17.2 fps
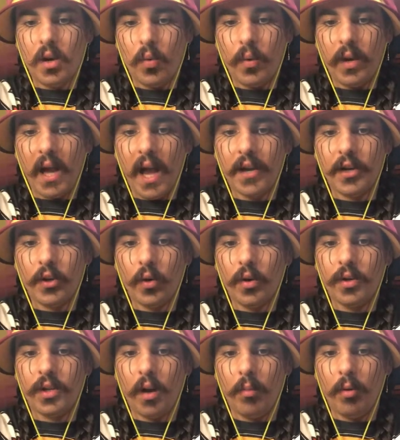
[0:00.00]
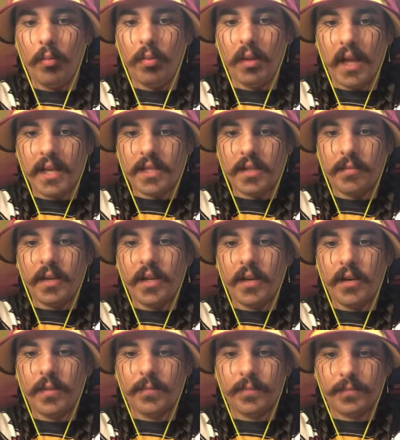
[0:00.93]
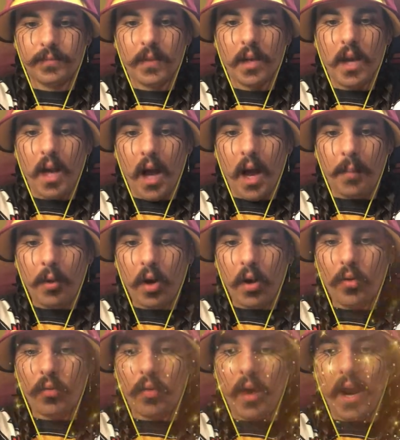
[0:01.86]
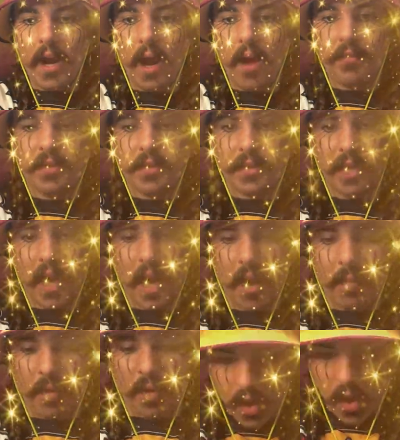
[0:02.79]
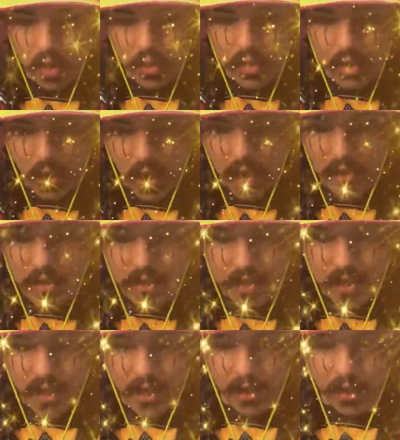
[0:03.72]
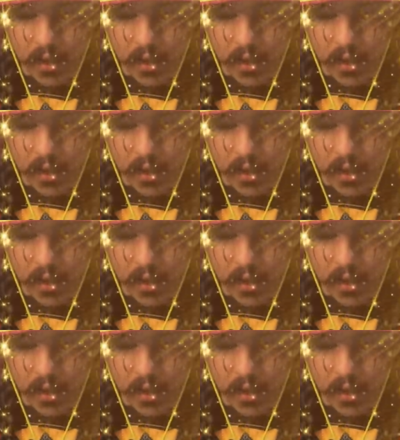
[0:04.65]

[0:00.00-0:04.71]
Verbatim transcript: we gotta do a double blessing here. I'm going right off the top. Ho Trunks and